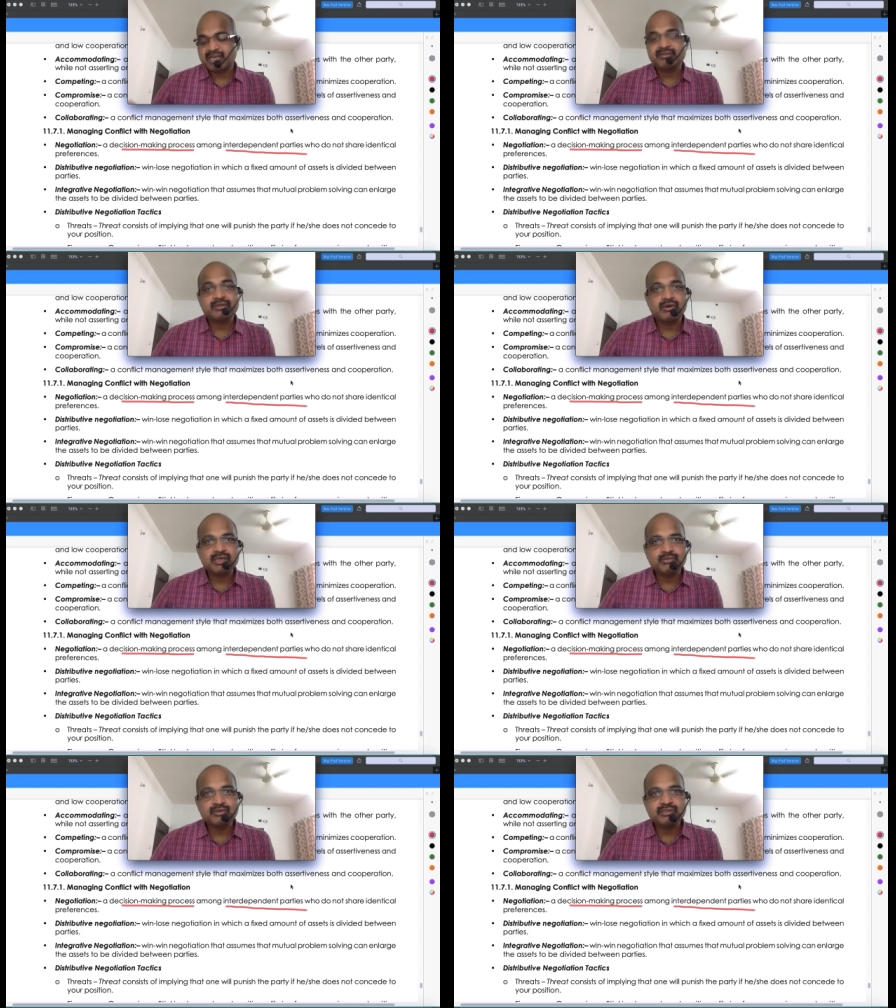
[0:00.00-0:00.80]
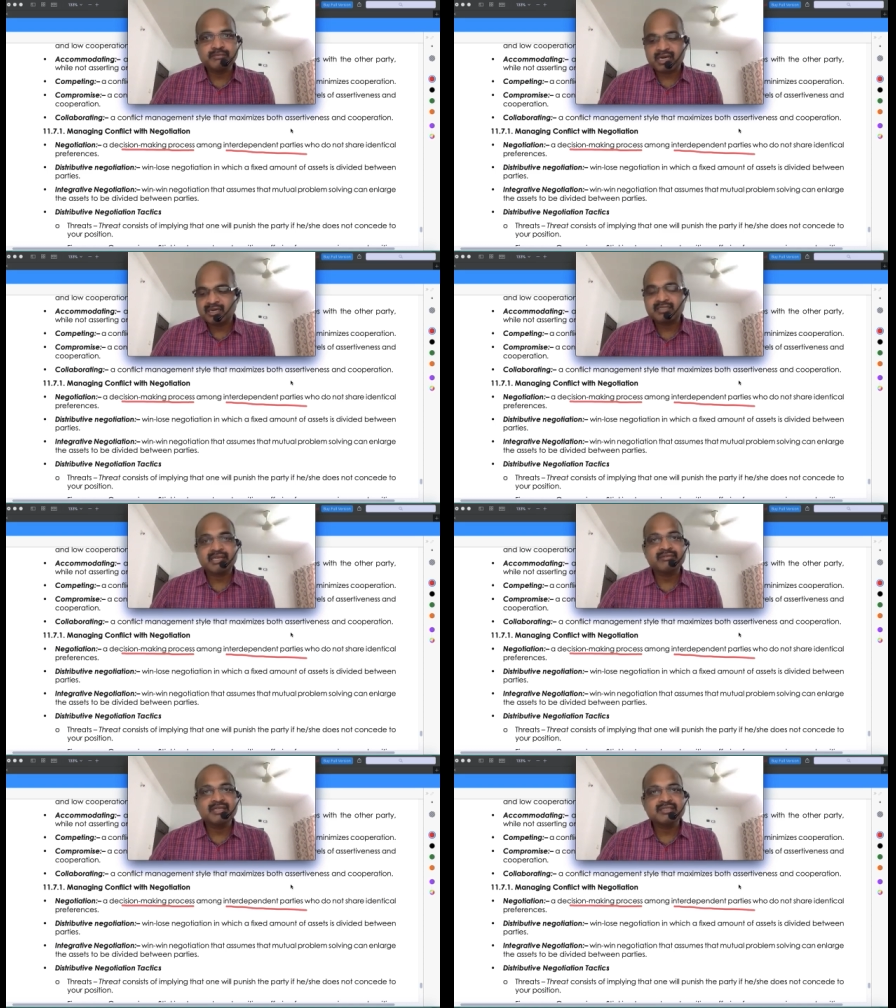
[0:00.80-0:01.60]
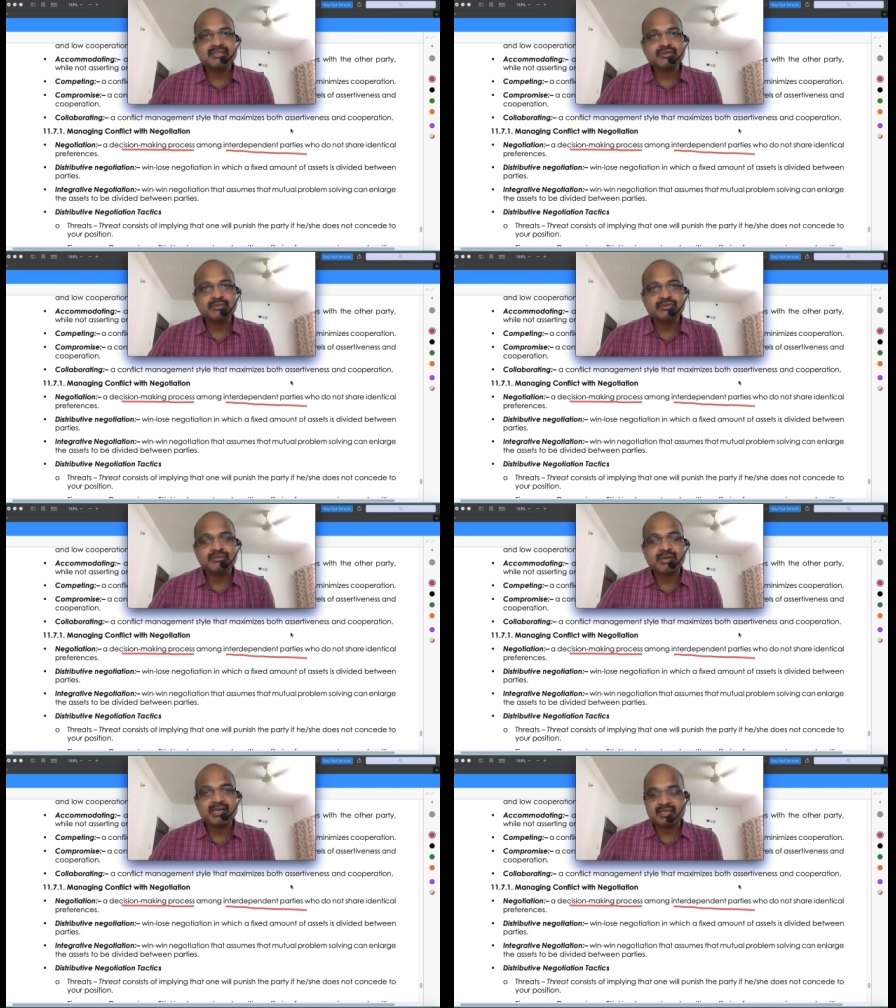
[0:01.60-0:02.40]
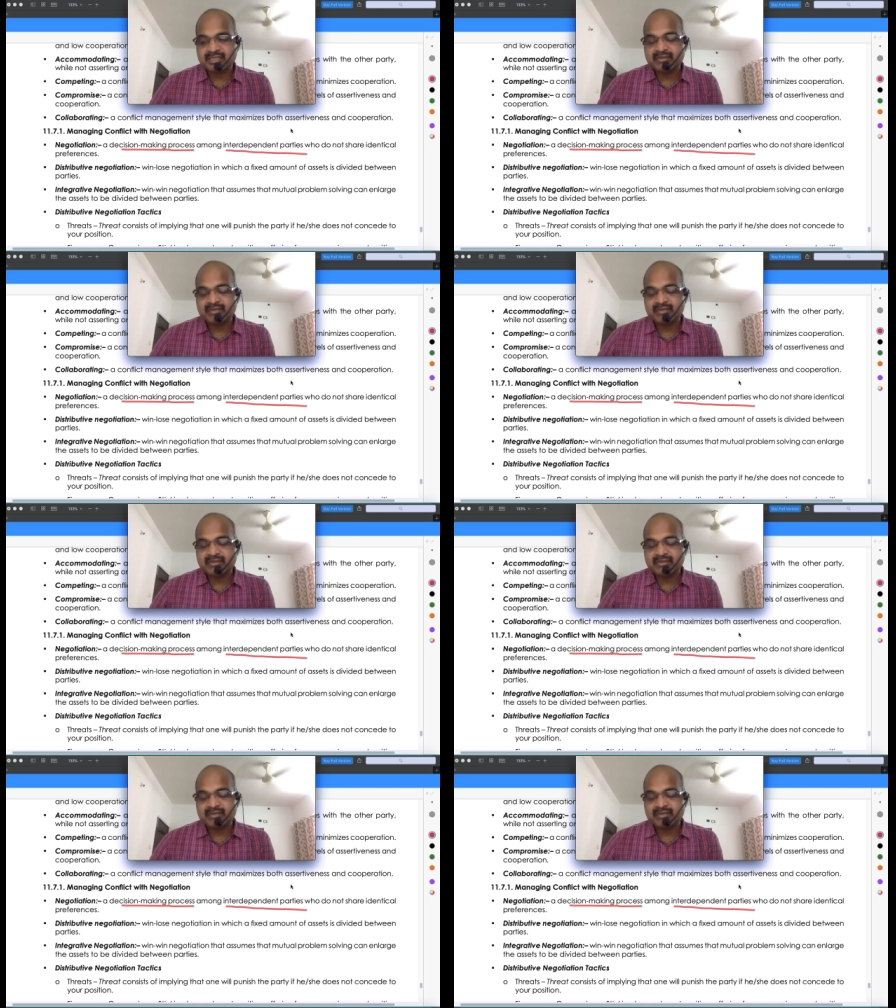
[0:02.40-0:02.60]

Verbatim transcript: I will call both the parties, I will listen to both the parties,